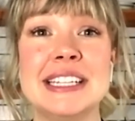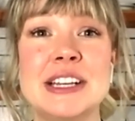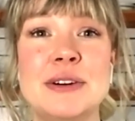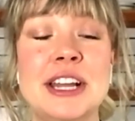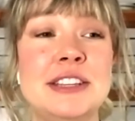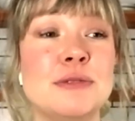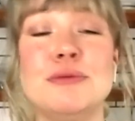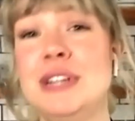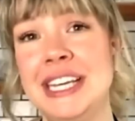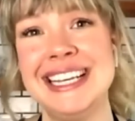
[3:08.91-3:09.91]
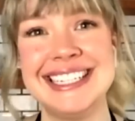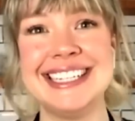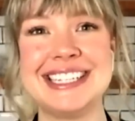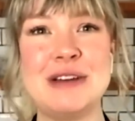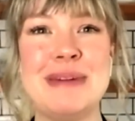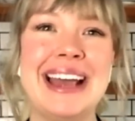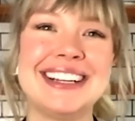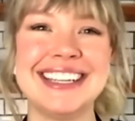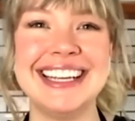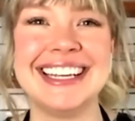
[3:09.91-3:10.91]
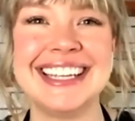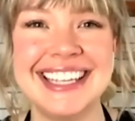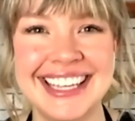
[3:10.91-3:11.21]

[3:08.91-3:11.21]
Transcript: So it's a really easy sub, actually.